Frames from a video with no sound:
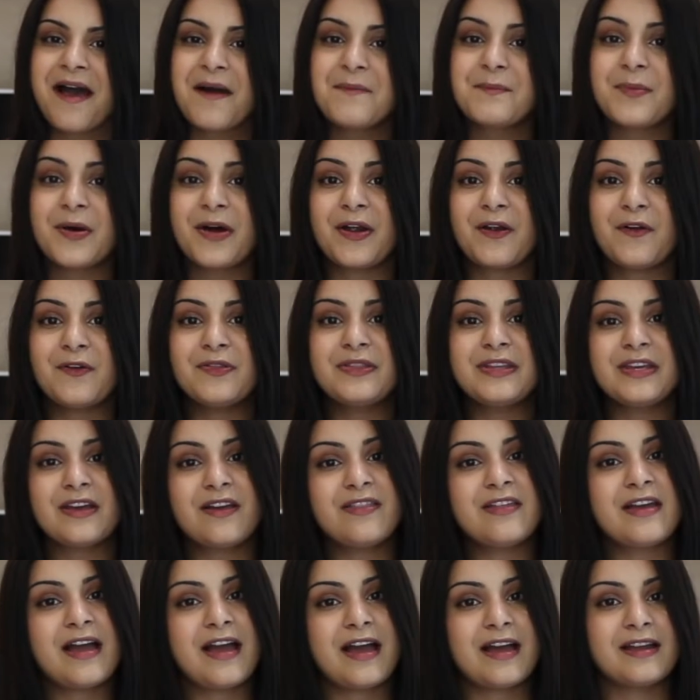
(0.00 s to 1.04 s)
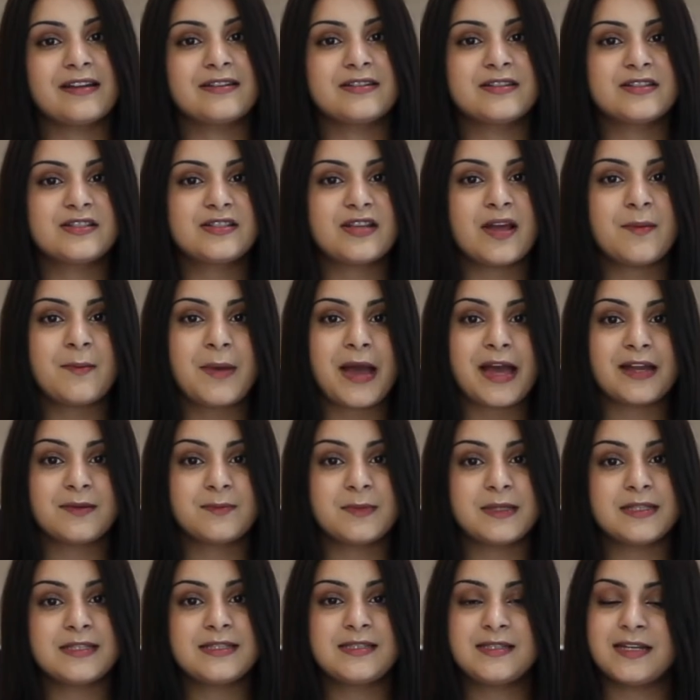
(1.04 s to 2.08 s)
But on the other hand, some
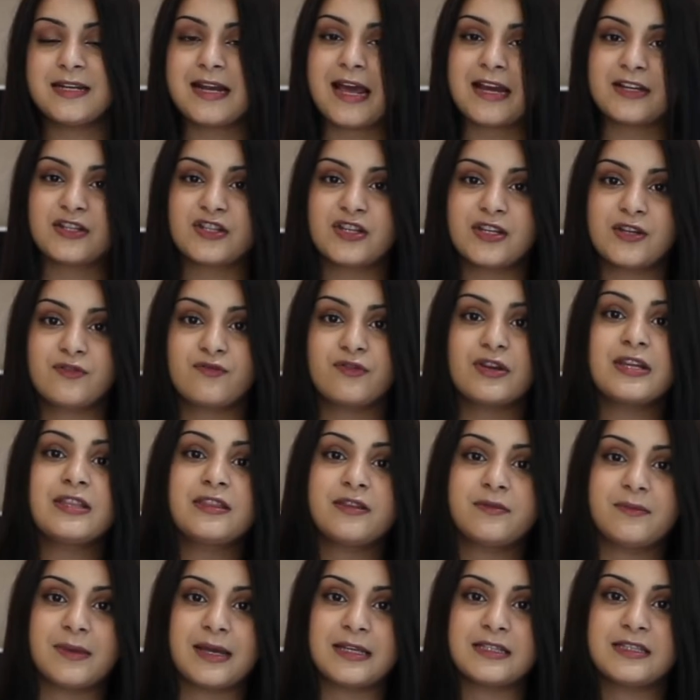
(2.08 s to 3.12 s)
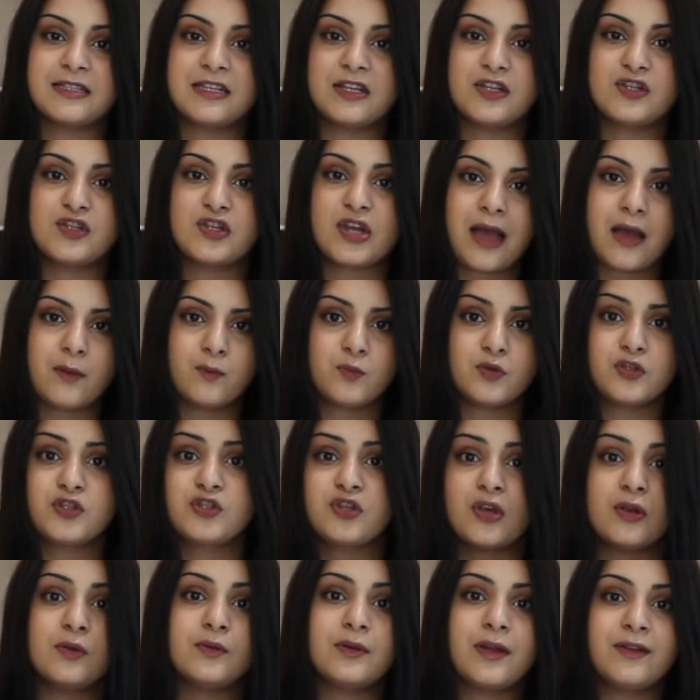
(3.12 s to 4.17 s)
admins did actually read the message and were
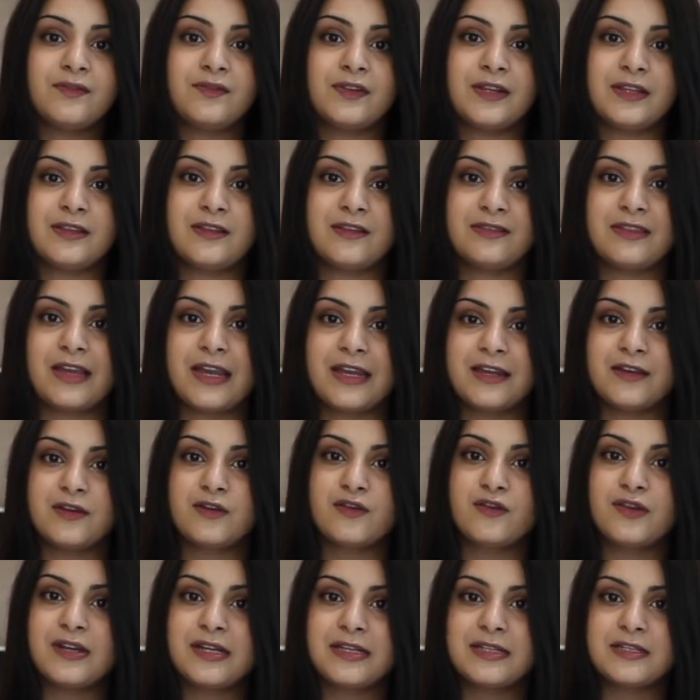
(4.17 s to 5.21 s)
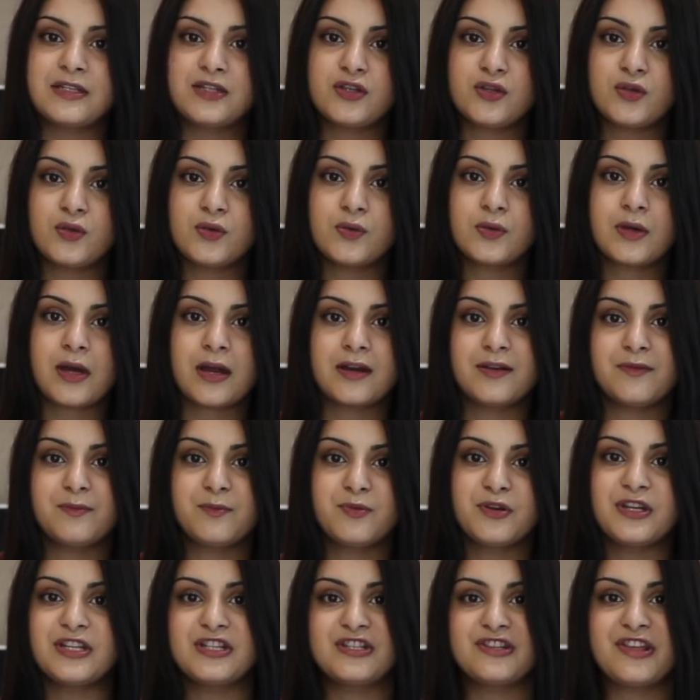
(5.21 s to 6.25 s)
so lovely that they agreed to kind
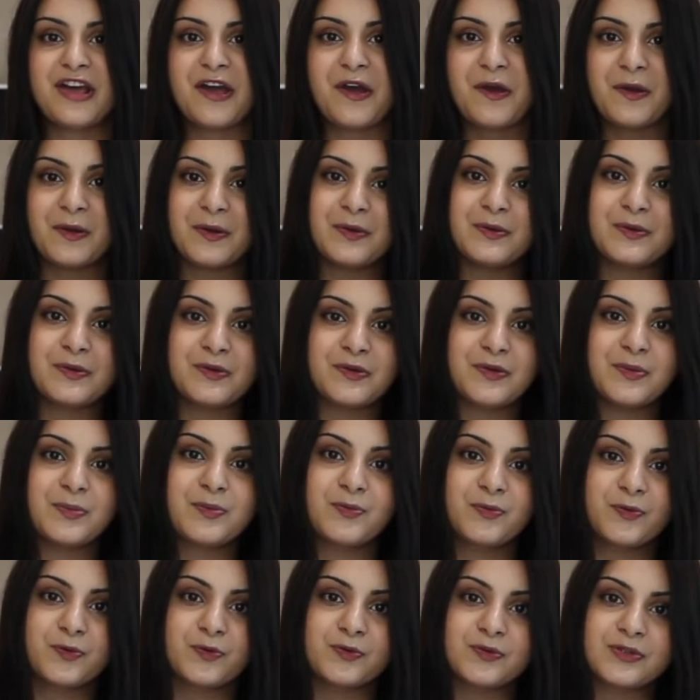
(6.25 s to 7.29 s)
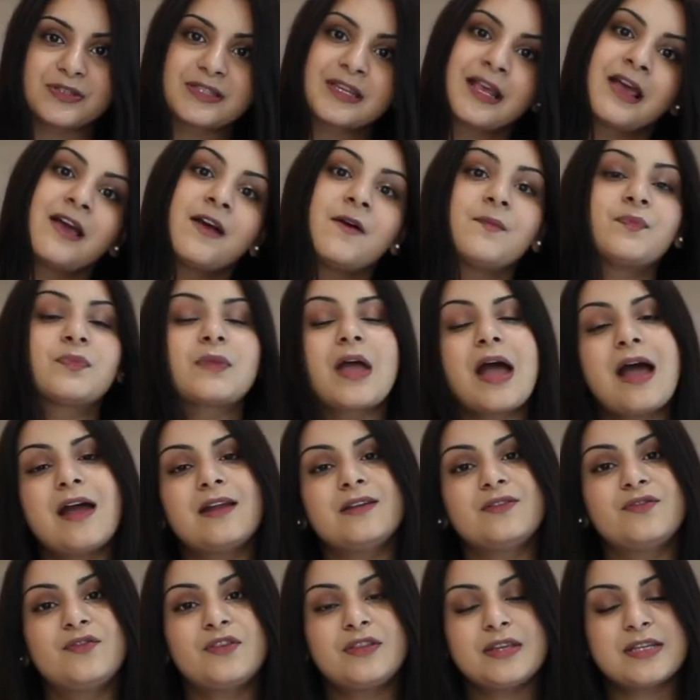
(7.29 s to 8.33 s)
of breach their own group rules
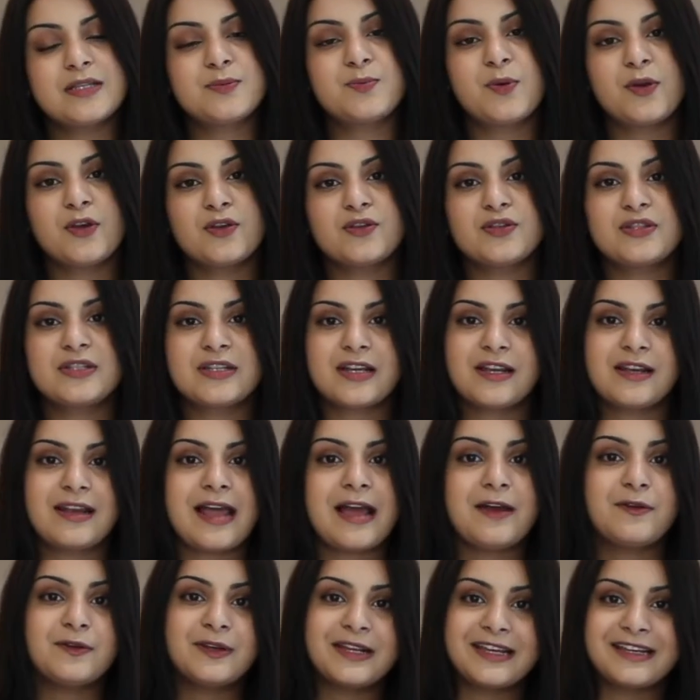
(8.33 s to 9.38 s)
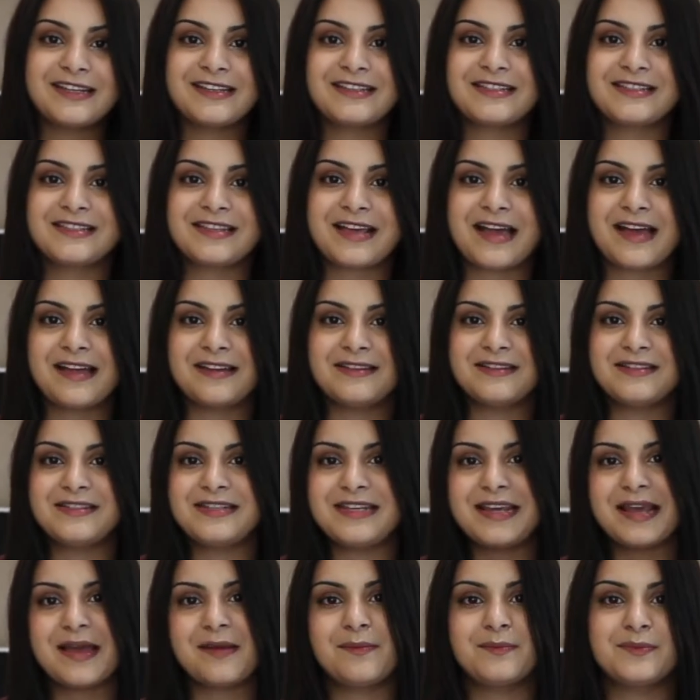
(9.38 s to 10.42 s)
and for this post allow links and
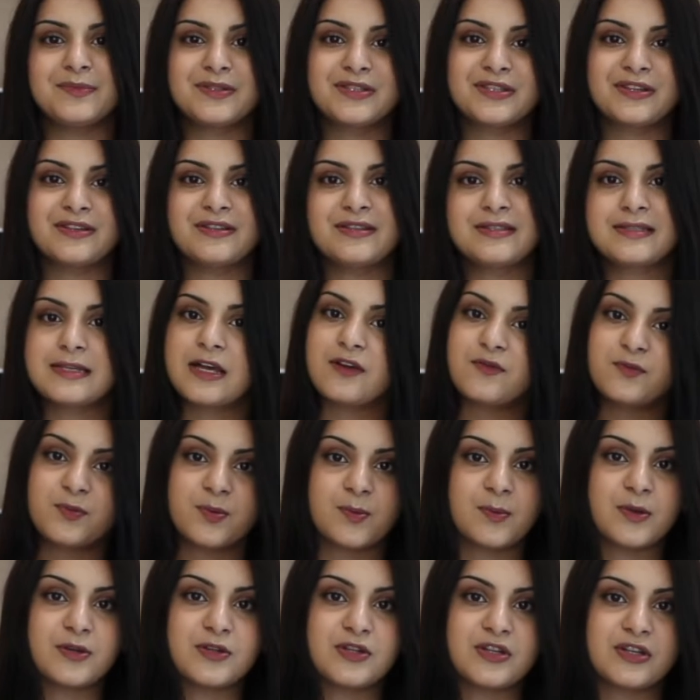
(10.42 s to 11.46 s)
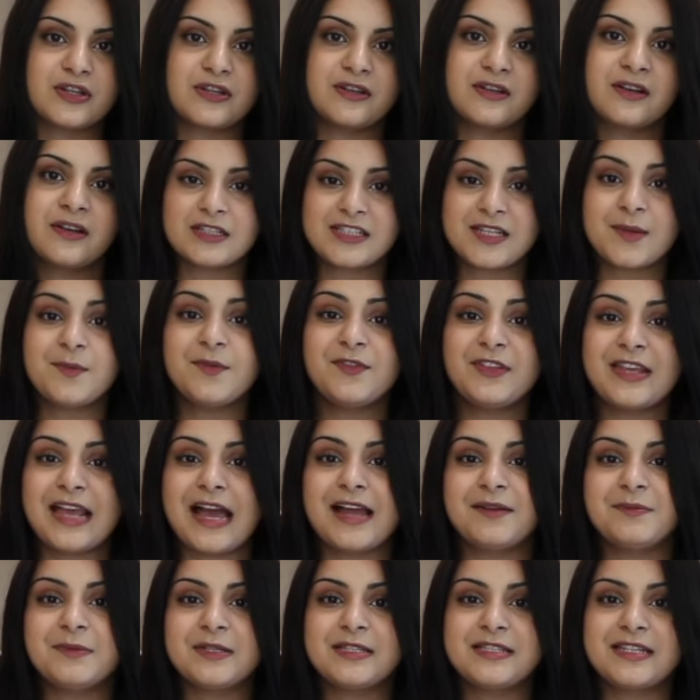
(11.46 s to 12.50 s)
DMs and self-promotion. Some of the
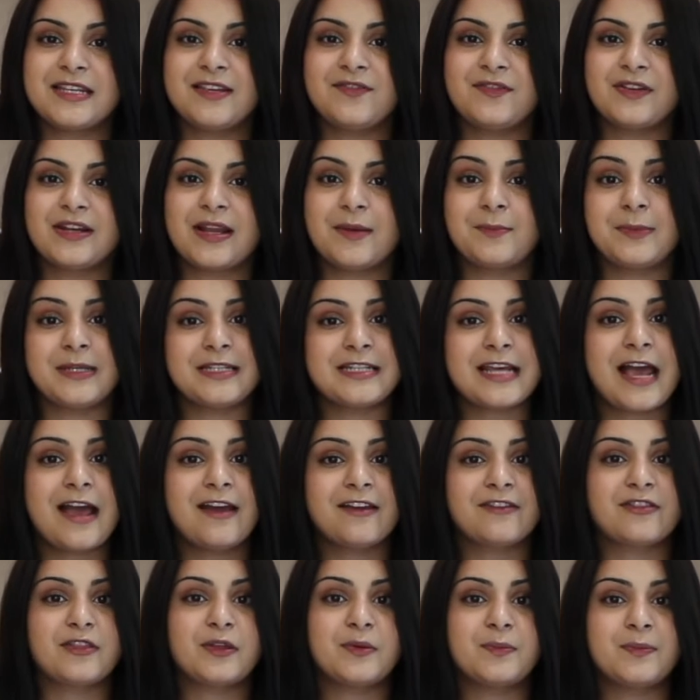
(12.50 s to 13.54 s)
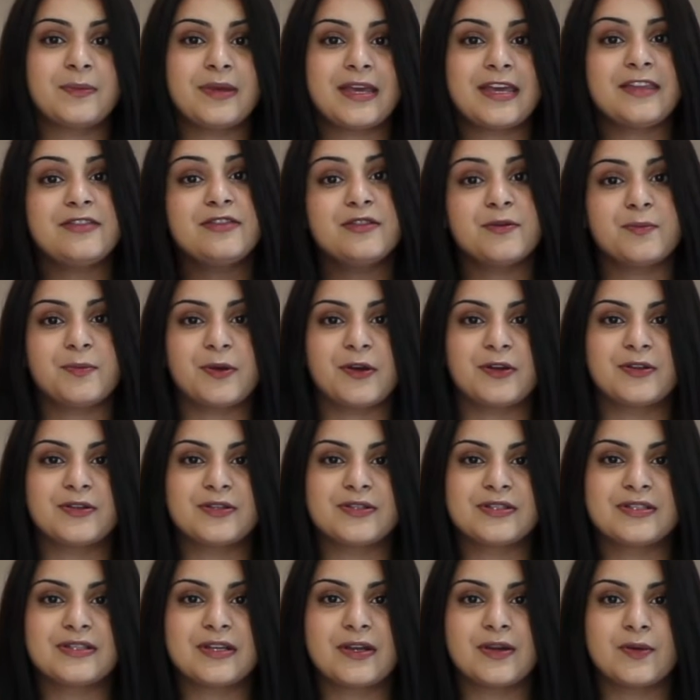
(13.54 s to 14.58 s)
admins even let me tag them in the
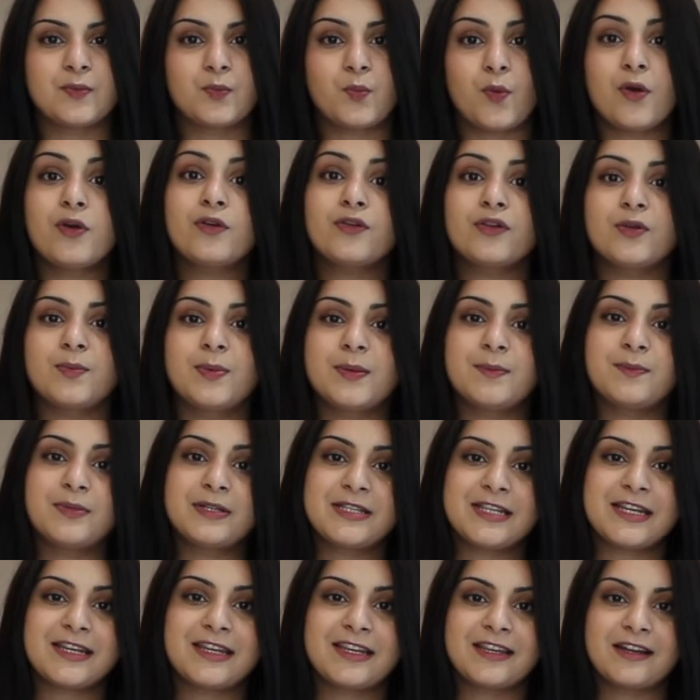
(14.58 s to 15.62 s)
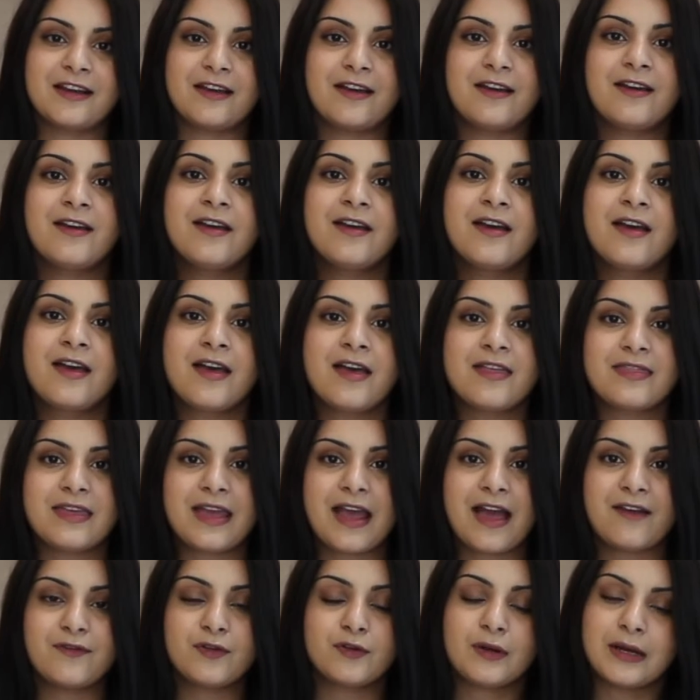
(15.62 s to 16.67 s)
posts, and one group in particular, they
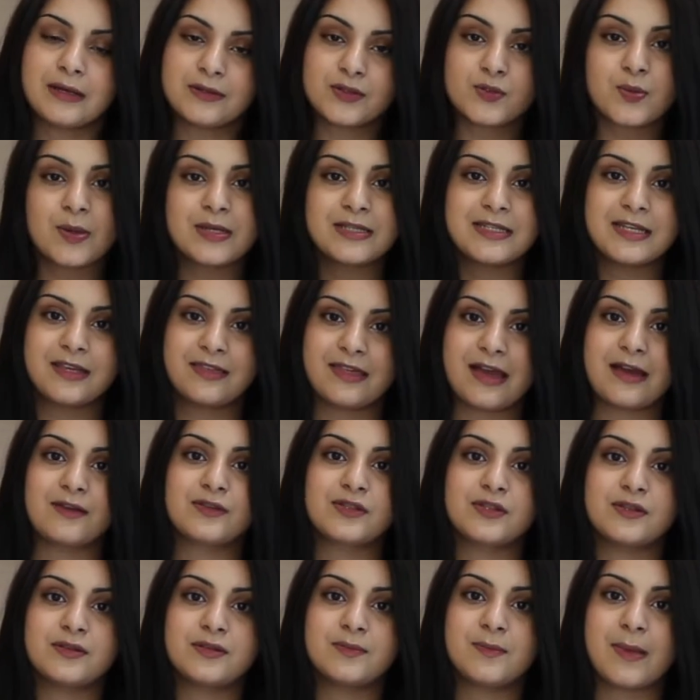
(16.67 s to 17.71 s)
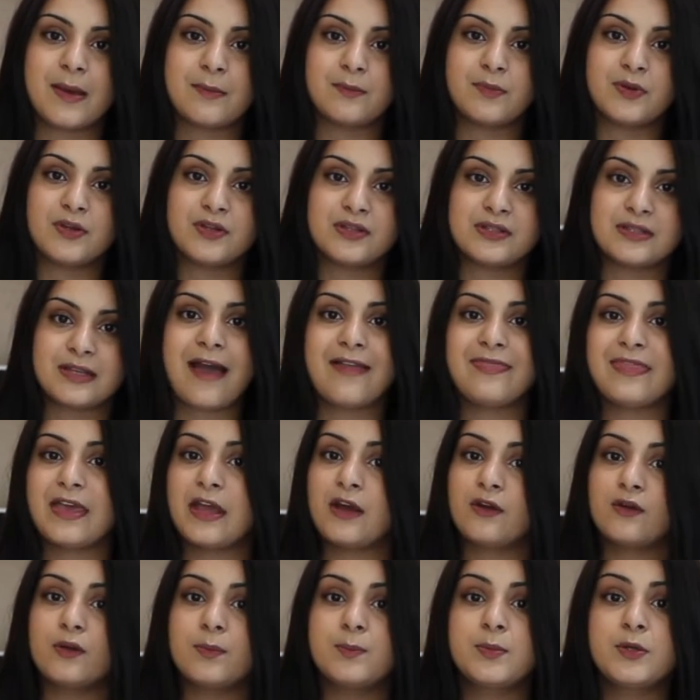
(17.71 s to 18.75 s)
have around 20,000 members and they
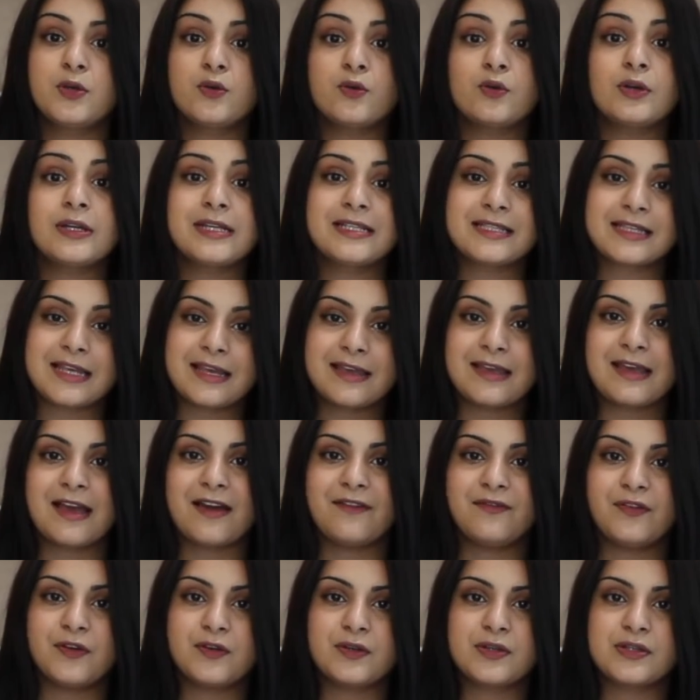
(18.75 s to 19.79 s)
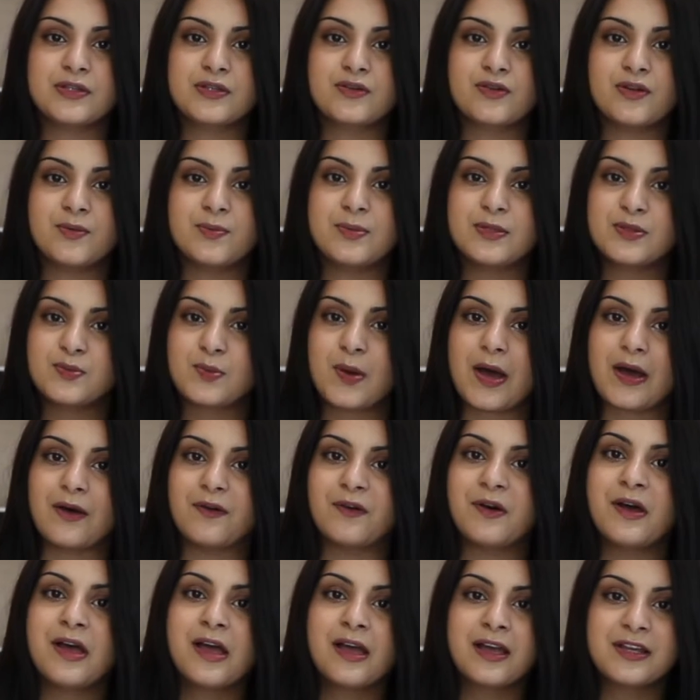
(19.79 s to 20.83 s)
are a purely skincare focused group as
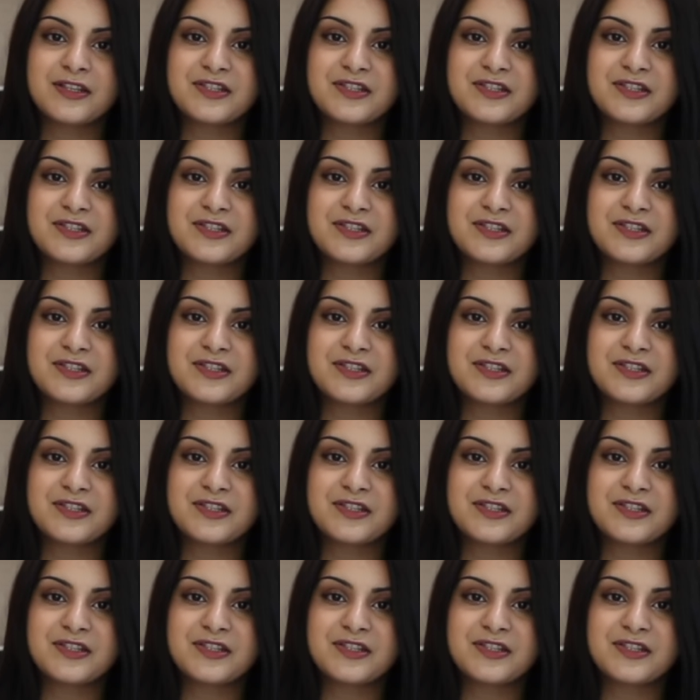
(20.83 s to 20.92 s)
well.